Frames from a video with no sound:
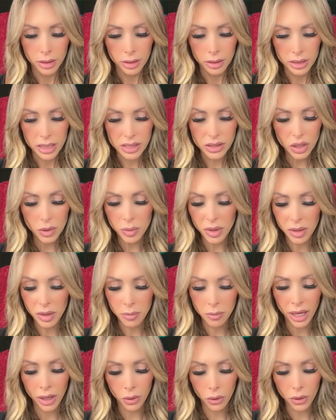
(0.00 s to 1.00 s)
This could be
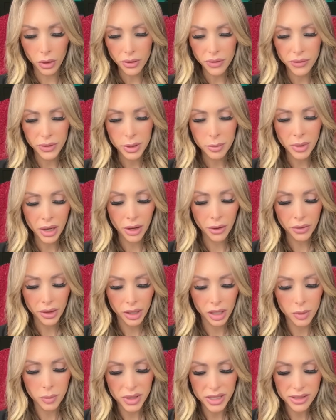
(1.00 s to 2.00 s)
male or female that
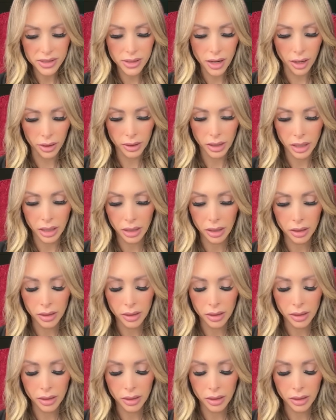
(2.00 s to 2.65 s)
could be stalking.